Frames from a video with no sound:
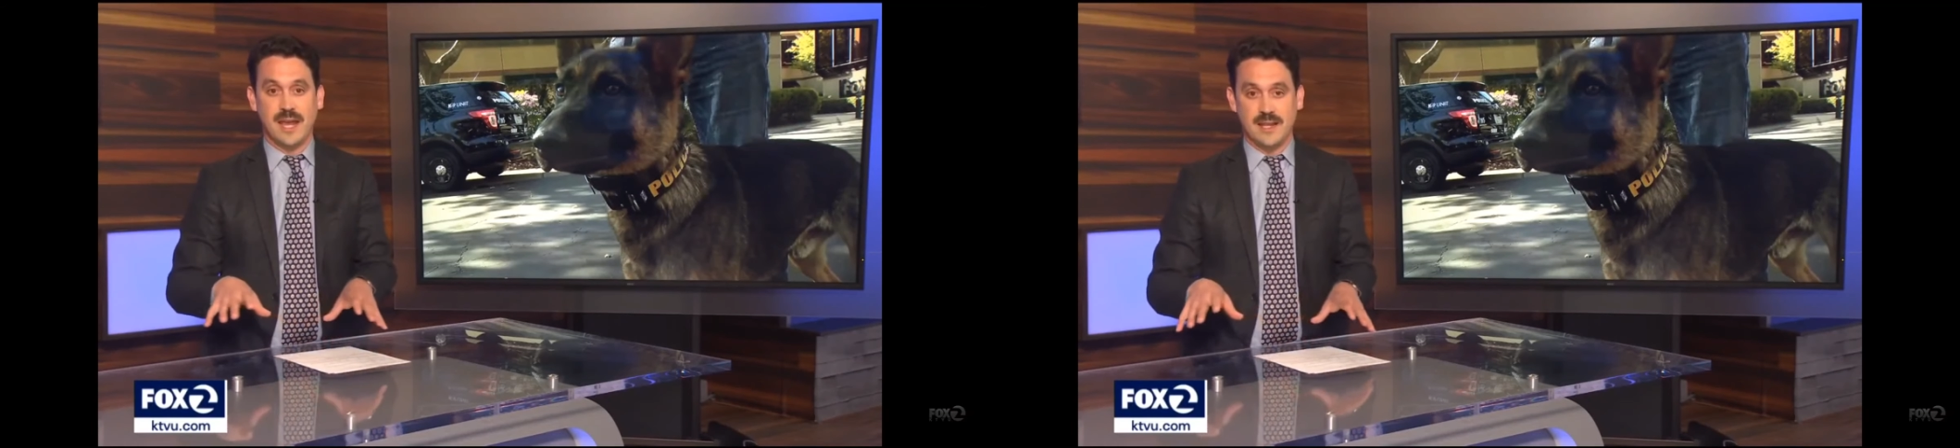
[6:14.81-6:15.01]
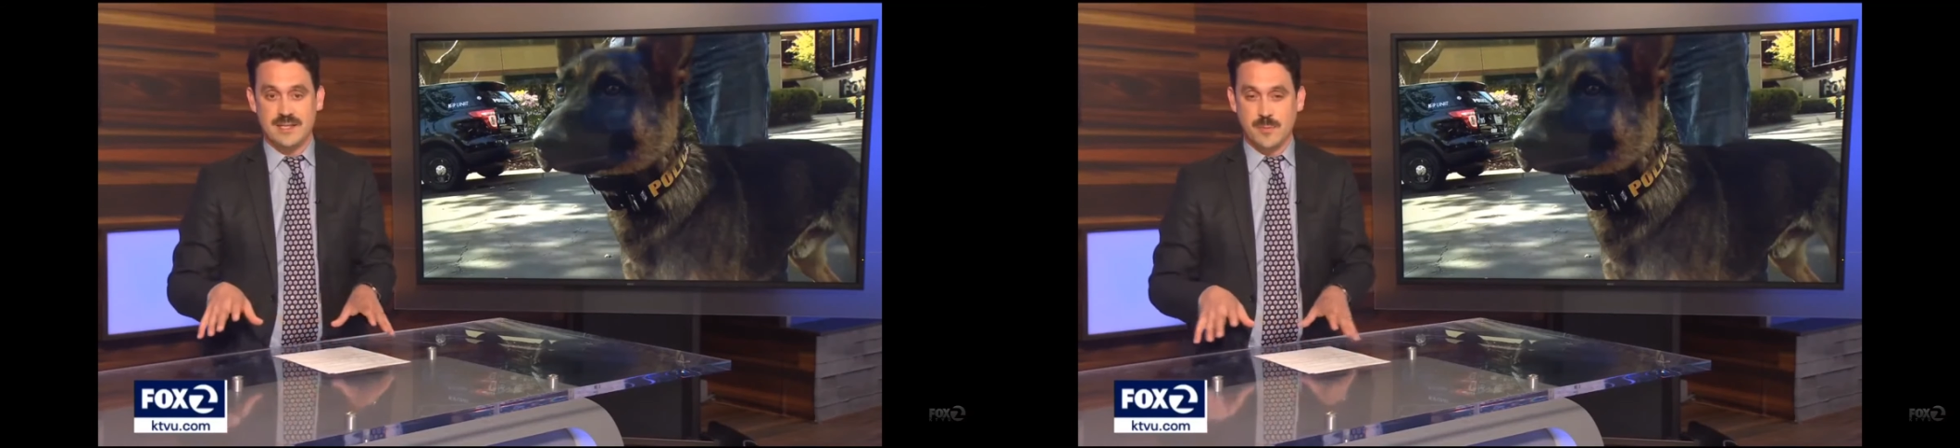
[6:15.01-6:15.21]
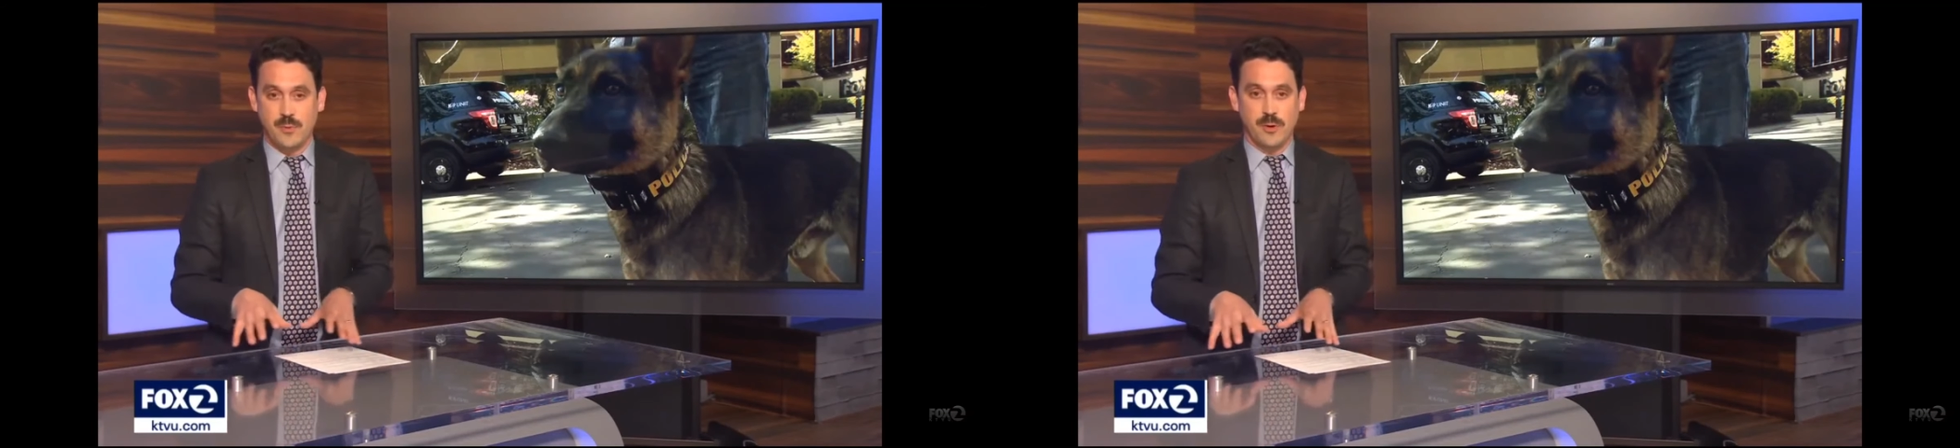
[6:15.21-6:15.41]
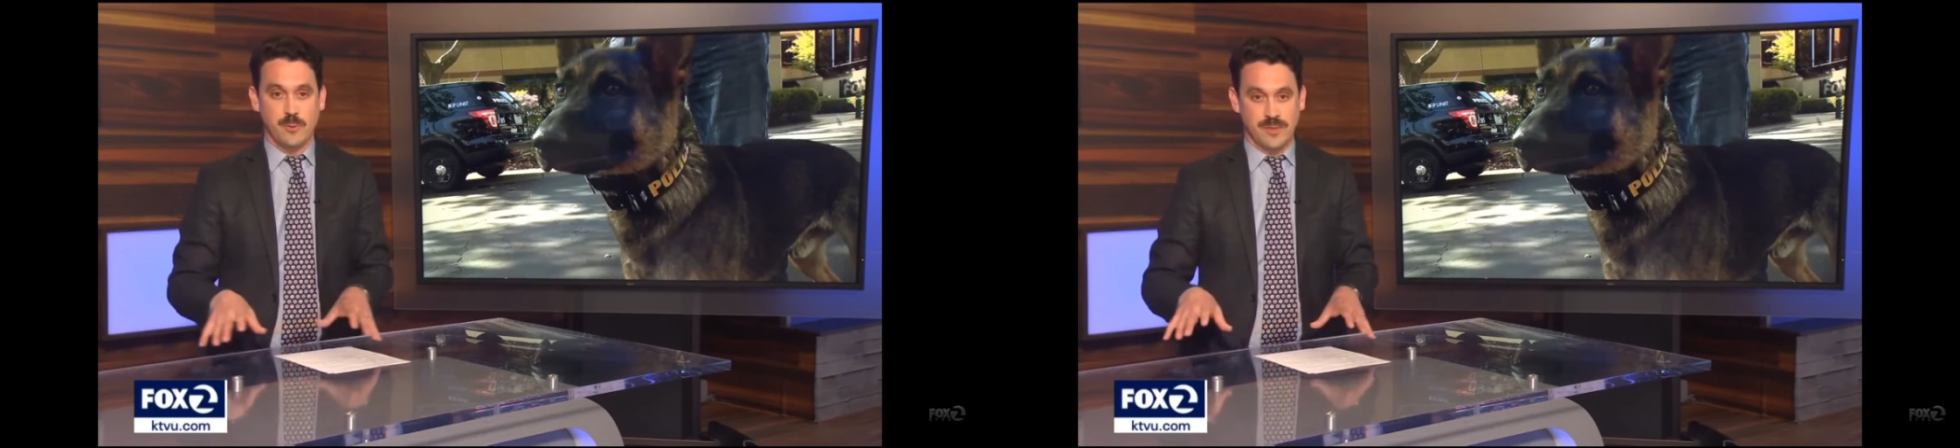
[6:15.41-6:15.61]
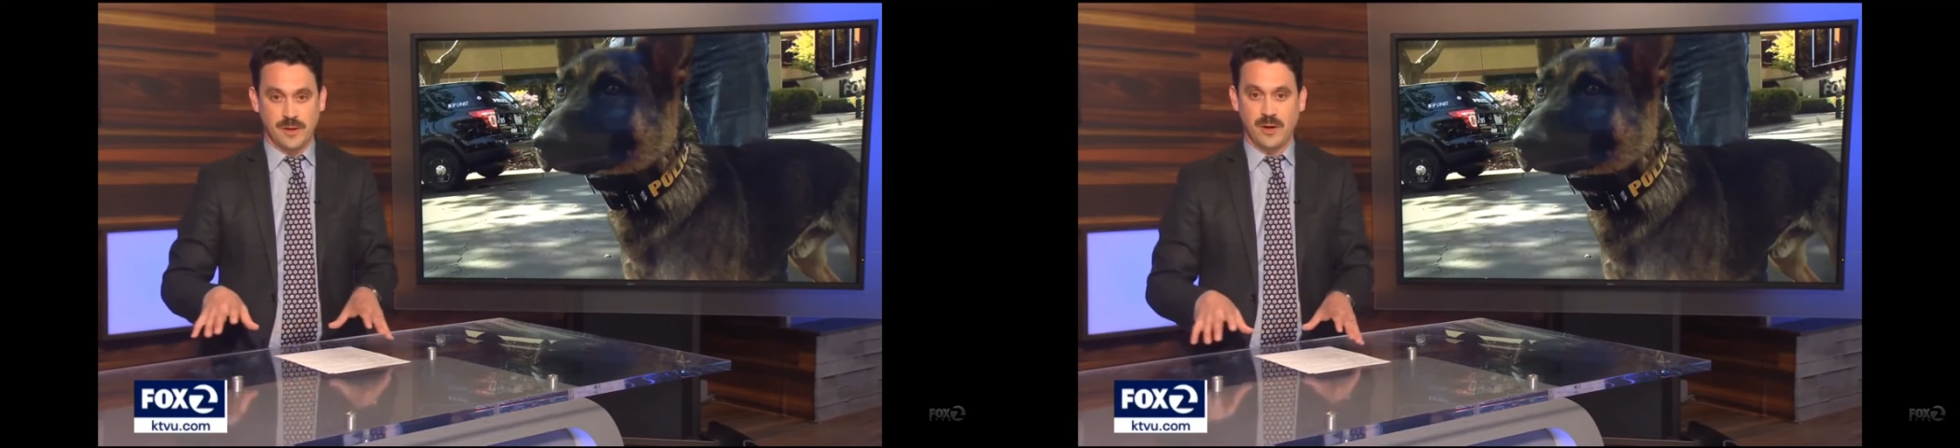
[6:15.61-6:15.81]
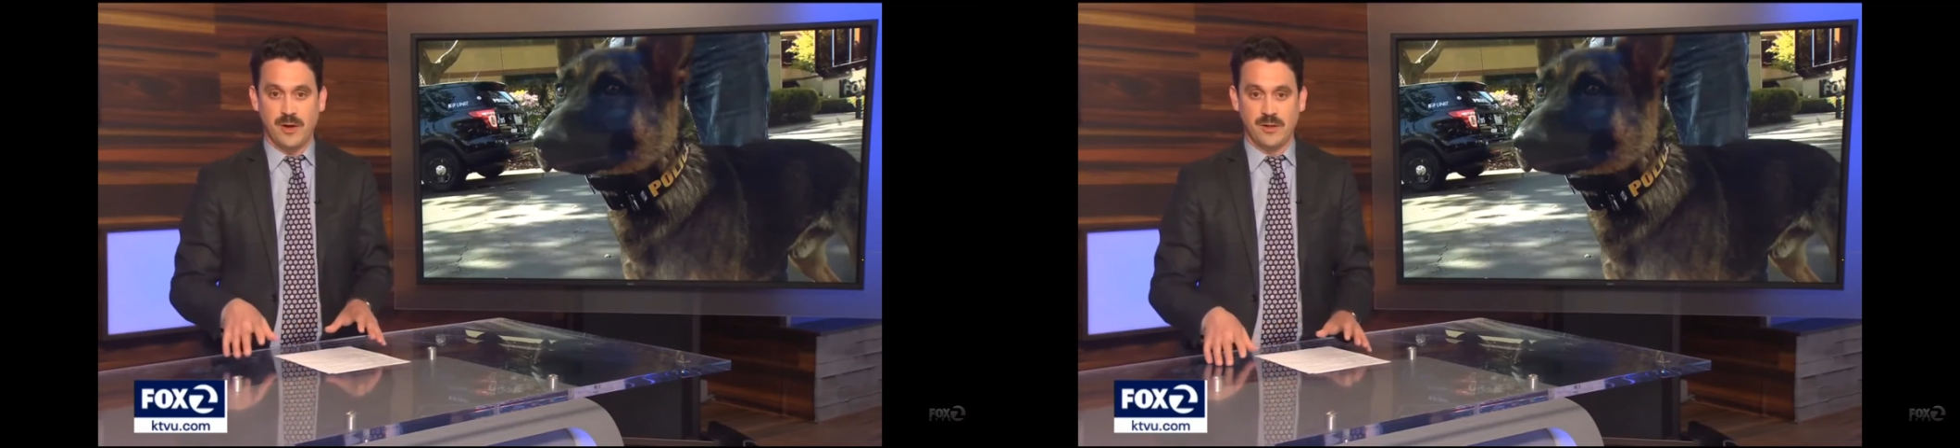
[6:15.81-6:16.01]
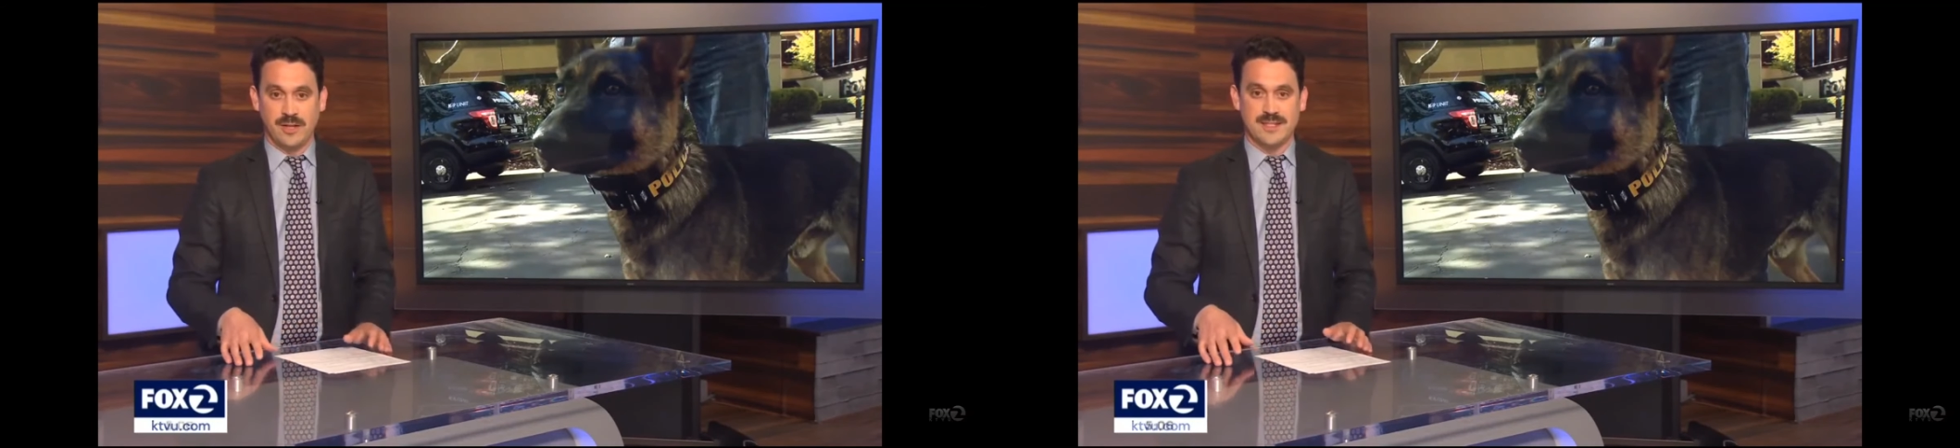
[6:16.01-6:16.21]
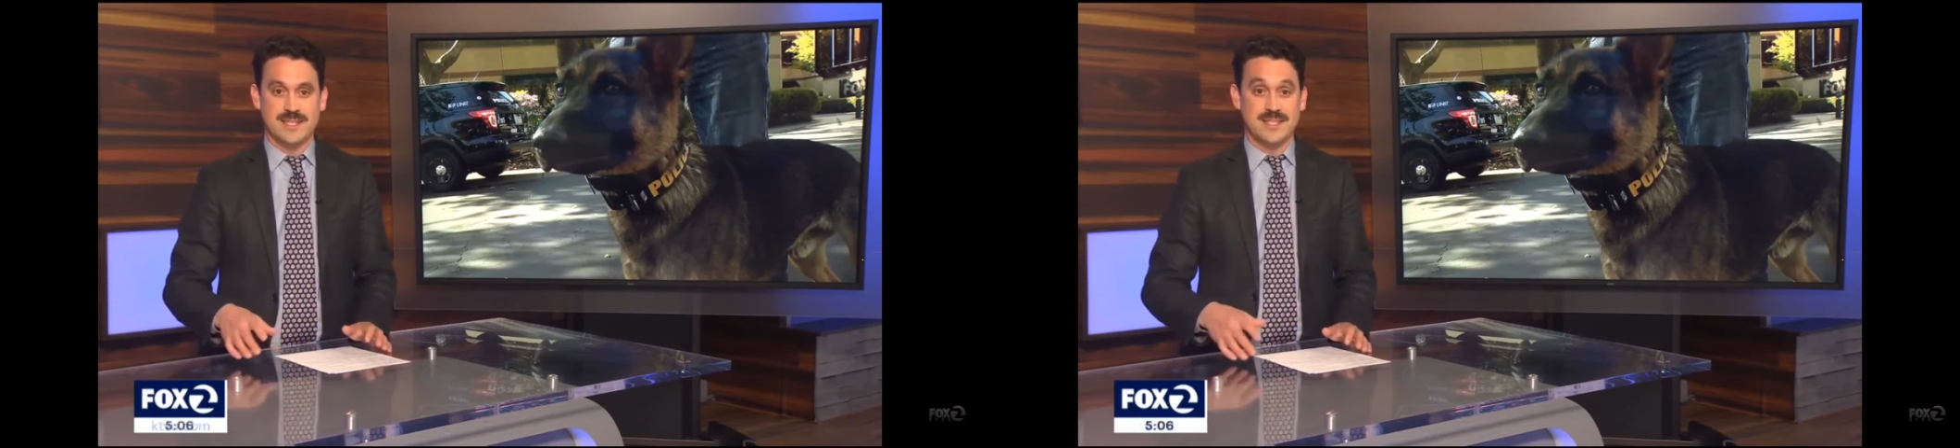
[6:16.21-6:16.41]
gain support with their colleagues